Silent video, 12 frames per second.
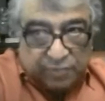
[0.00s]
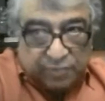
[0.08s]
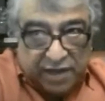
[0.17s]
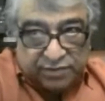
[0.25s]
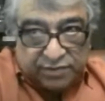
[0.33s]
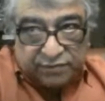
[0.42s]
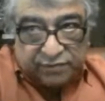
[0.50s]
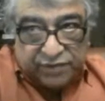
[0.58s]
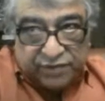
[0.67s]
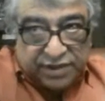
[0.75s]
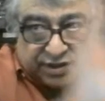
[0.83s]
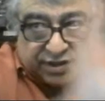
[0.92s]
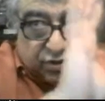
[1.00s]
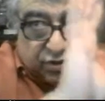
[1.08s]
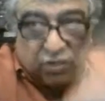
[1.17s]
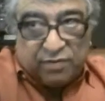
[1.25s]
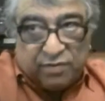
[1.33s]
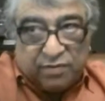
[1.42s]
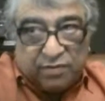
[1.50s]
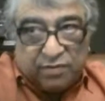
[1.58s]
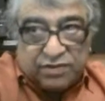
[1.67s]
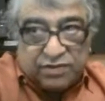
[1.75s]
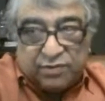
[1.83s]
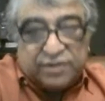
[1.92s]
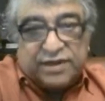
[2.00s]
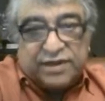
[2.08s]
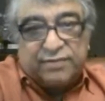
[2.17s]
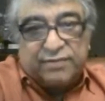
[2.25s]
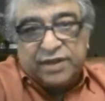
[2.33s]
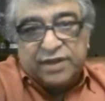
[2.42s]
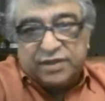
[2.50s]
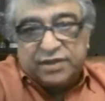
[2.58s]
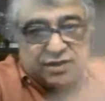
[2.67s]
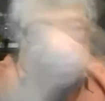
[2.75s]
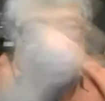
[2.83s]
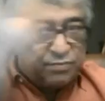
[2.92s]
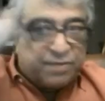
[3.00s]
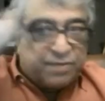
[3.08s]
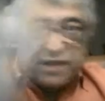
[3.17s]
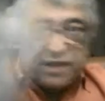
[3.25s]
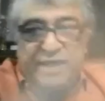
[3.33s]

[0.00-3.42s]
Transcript: plasma physics and talk about this some other time. But it's oh, we